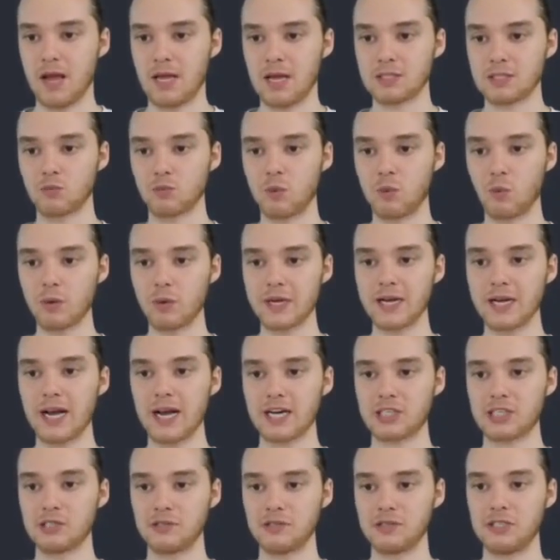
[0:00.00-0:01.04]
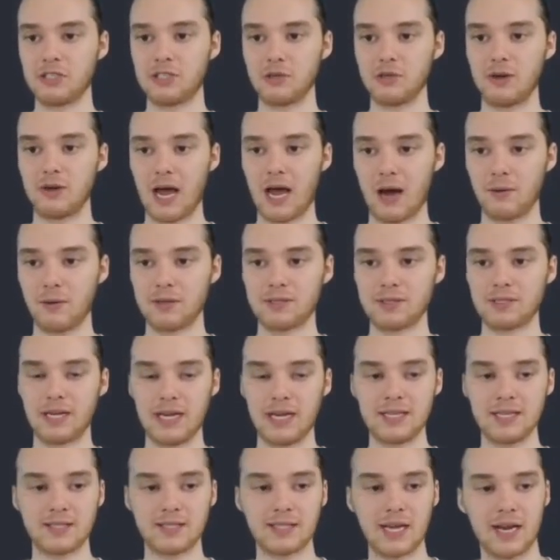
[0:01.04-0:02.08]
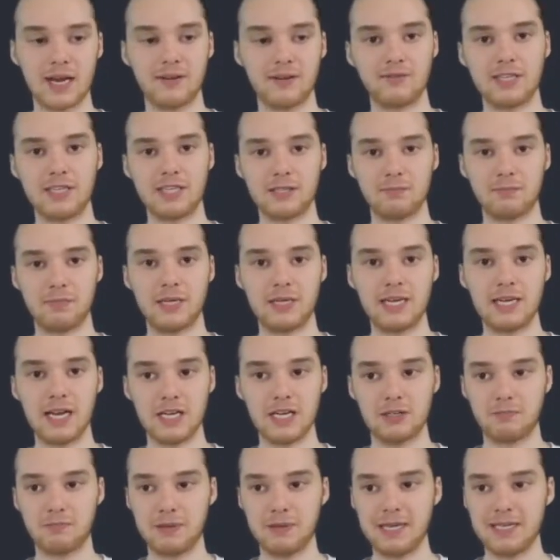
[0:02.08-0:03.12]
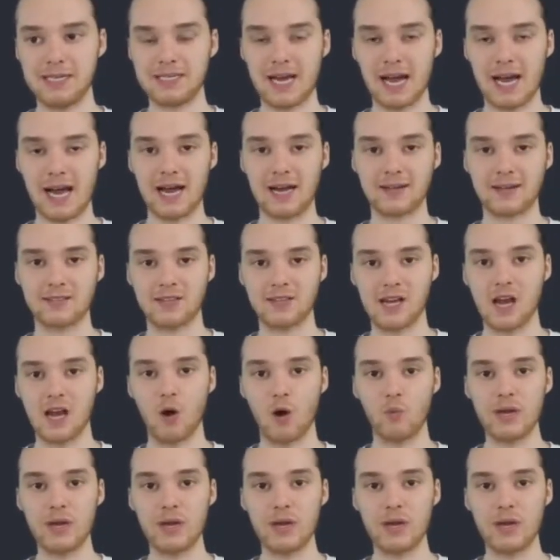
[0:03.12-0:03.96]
And so what we can actually do now is inside of these PHP tags,